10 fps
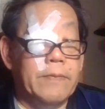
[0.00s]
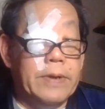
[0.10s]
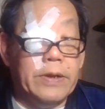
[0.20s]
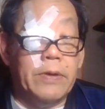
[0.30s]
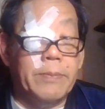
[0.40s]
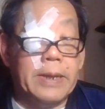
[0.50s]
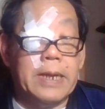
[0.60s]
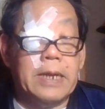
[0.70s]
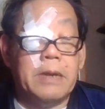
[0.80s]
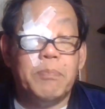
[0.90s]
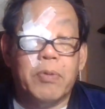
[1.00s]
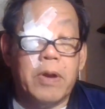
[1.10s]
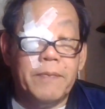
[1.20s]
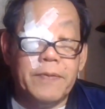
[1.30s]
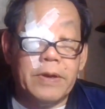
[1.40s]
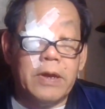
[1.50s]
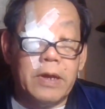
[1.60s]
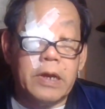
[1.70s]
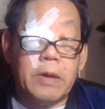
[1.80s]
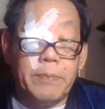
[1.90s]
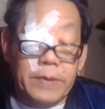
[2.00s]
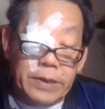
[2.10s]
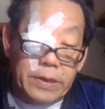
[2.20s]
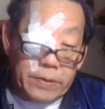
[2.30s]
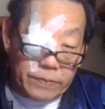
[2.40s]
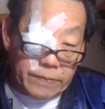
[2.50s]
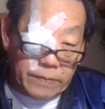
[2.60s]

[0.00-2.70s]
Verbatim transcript: We don't make any profit on our videos.